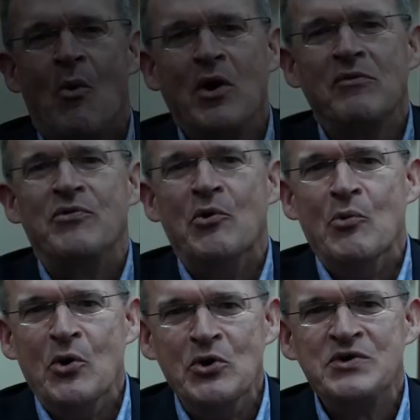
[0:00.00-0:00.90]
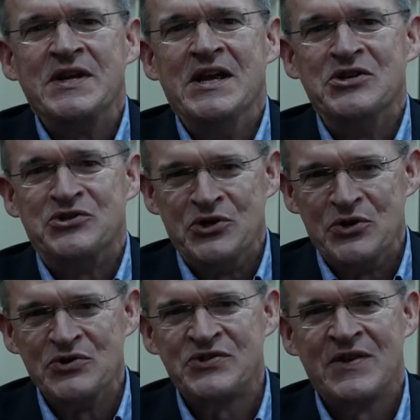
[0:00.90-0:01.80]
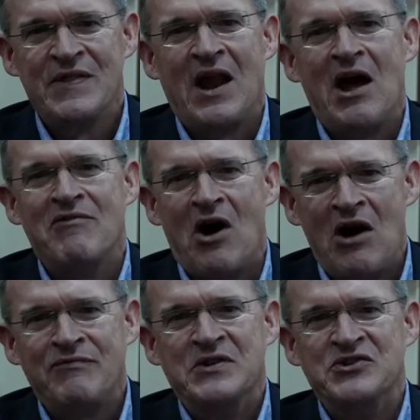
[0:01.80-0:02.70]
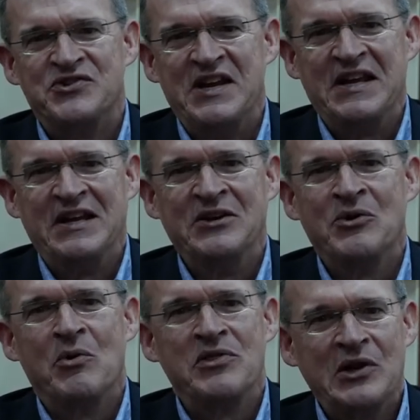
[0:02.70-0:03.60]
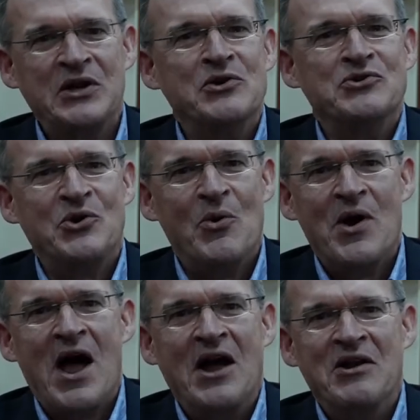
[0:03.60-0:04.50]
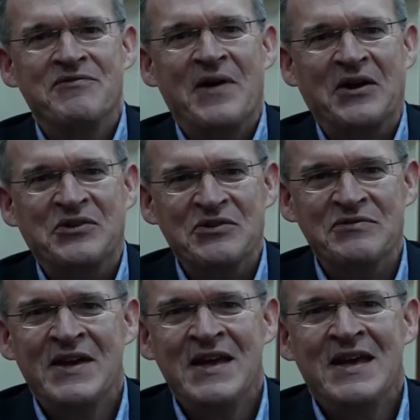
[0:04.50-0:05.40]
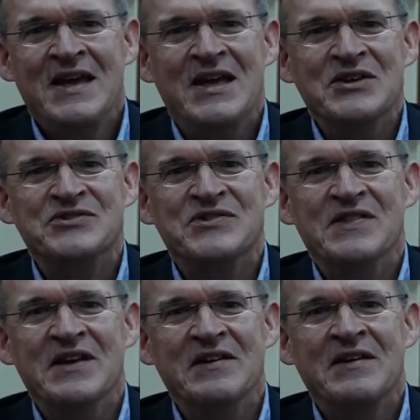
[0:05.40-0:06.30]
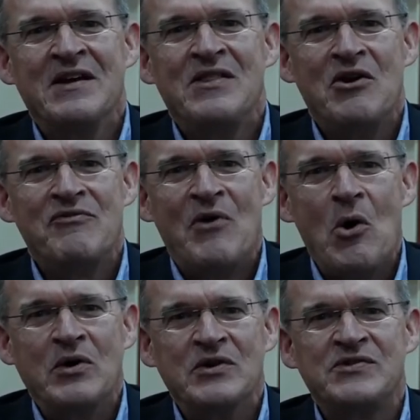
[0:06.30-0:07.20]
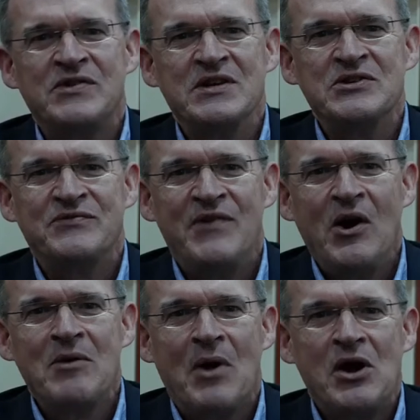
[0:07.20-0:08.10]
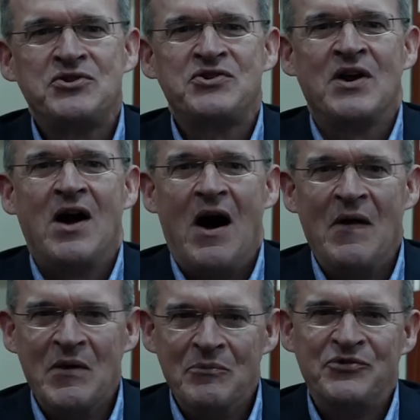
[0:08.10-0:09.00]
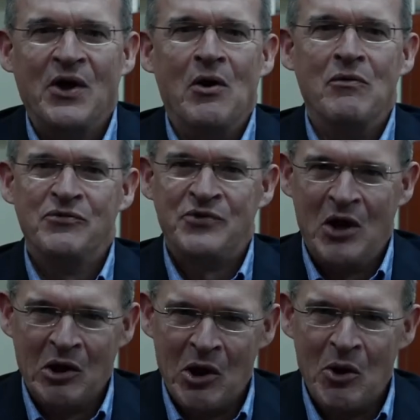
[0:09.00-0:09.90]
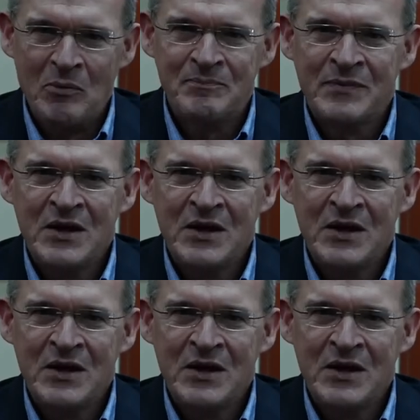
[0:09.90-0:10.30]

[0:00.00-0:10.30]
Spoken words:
One of the root issues that I've often seen with leaders who are not effective is that their focus is very much on themselves alone.